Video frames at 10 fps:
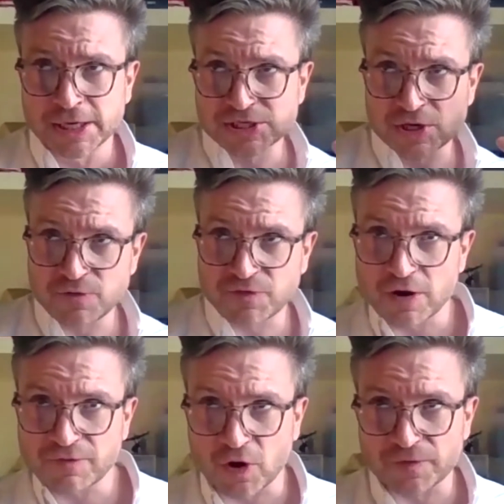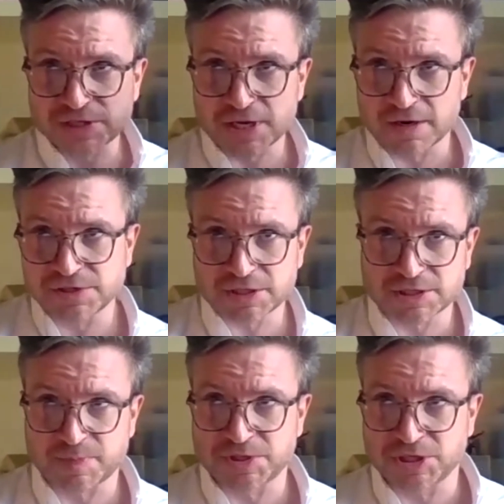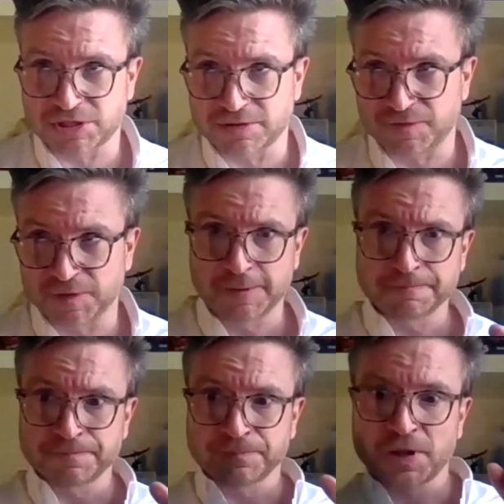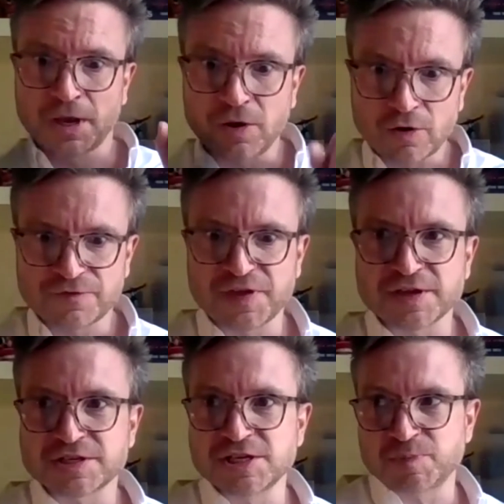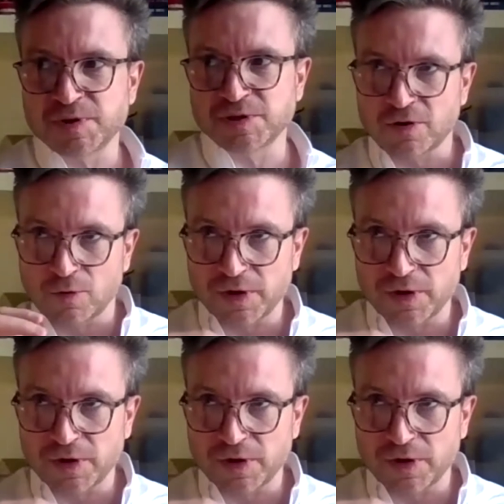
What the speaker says: So you've got this kind of juxtaposition of a lot of things need to be doing.